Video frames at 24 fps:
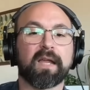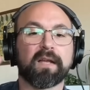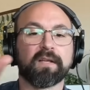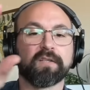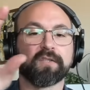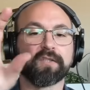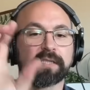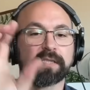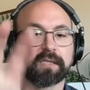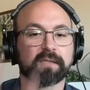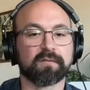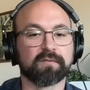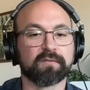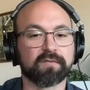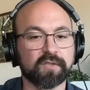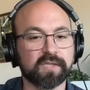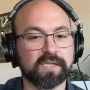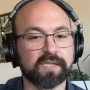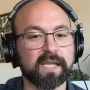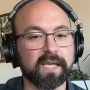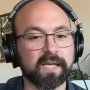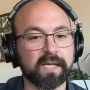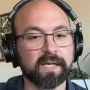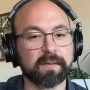And just
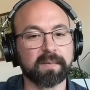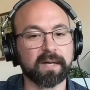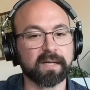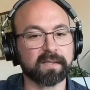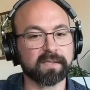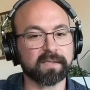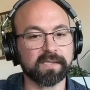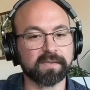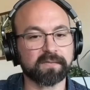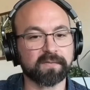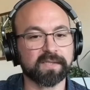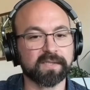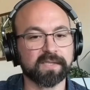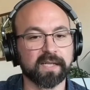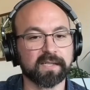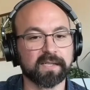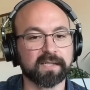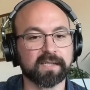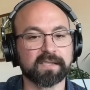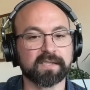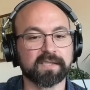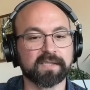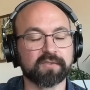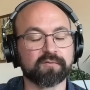just think about this for a
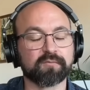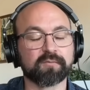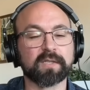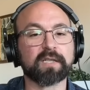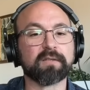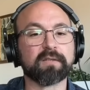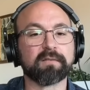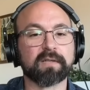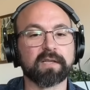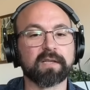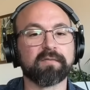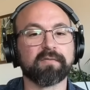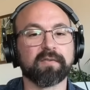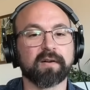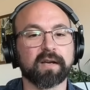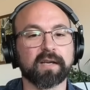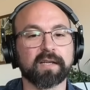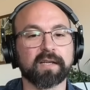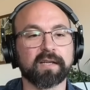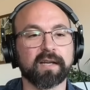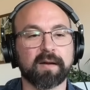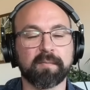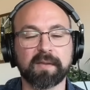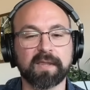second, because it's really really
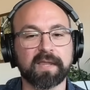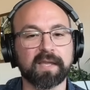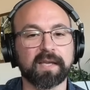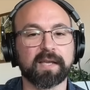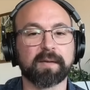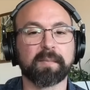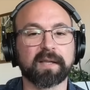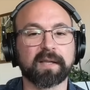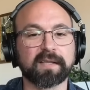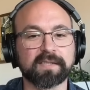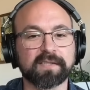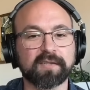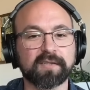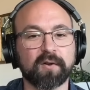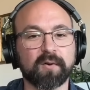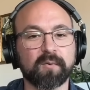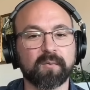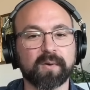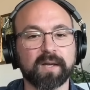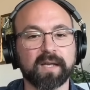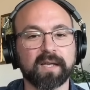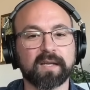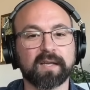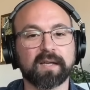funny. I've been thinking about this all
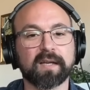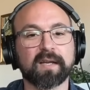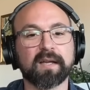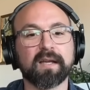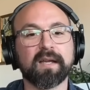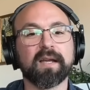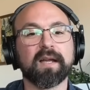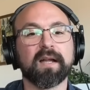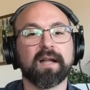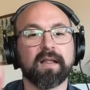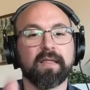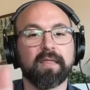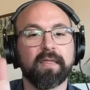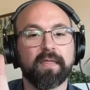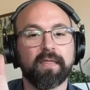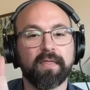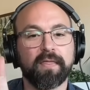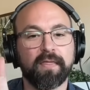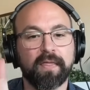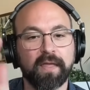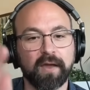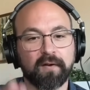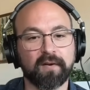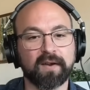week.
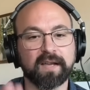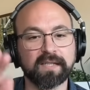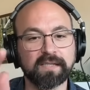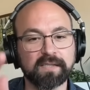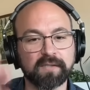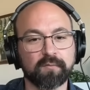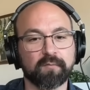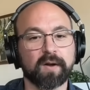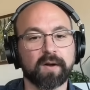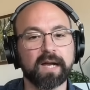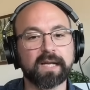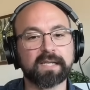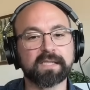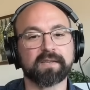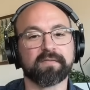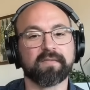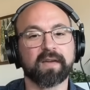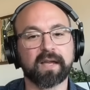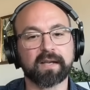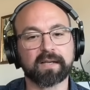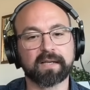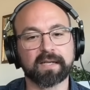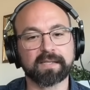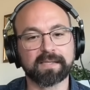There is a rise of
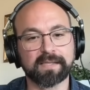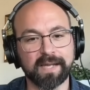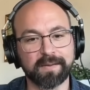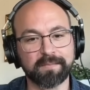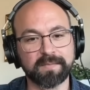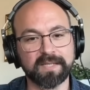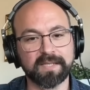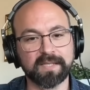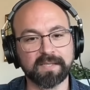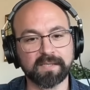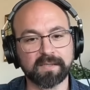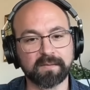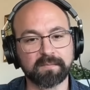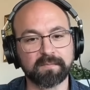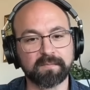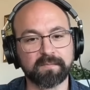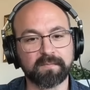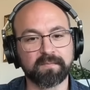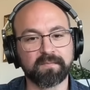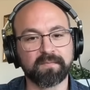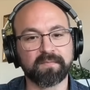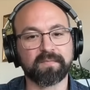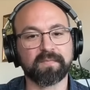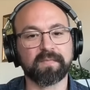anti-Semitism
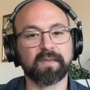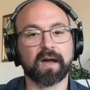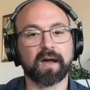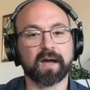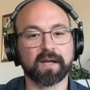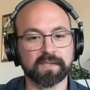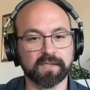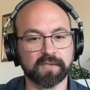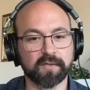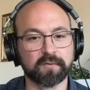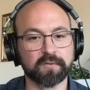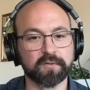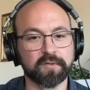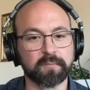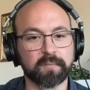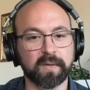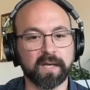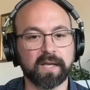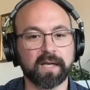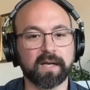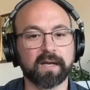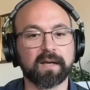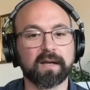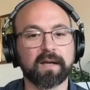on social
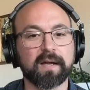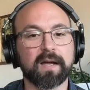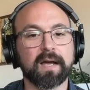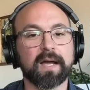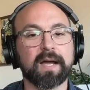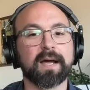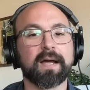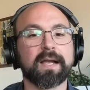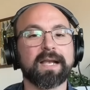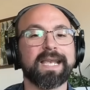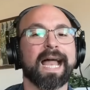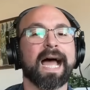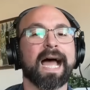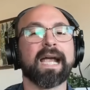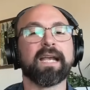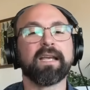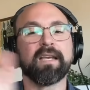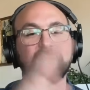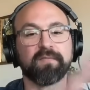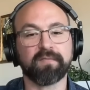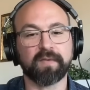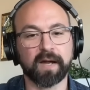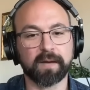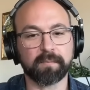media
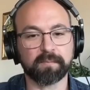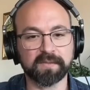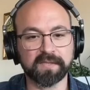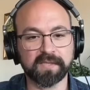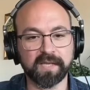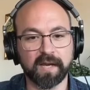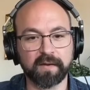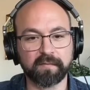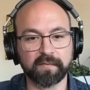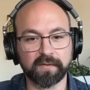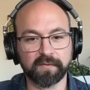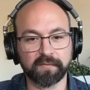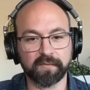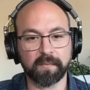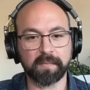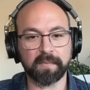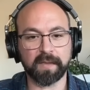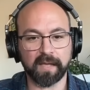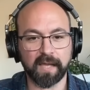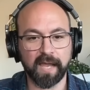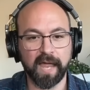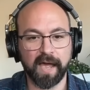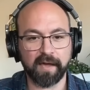95% of it's from the